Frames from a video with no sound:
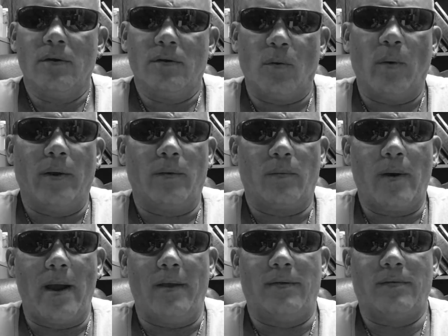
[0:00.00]
to win the
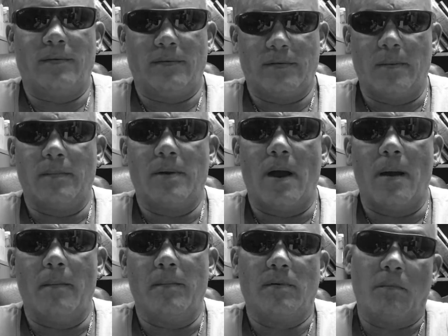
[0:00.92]
race
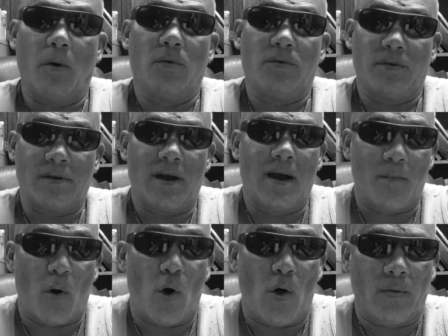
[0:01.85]
sometimes, most of the
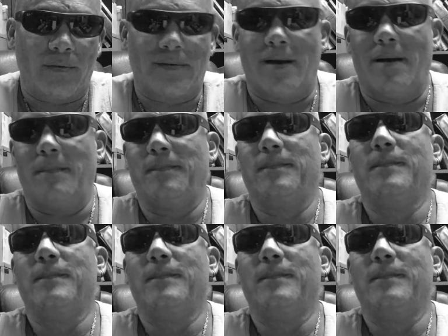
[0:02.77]
time, all the time.